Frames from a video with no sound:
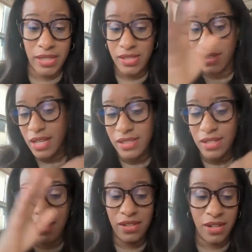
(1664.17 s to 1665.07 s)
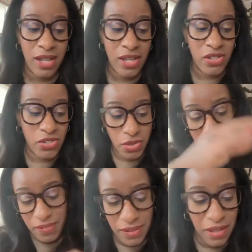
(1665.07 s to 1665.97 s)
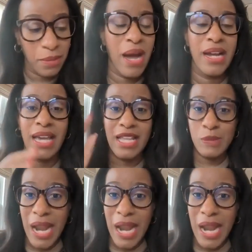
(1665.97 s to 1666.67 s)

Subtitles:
And so that's another story for another podcast.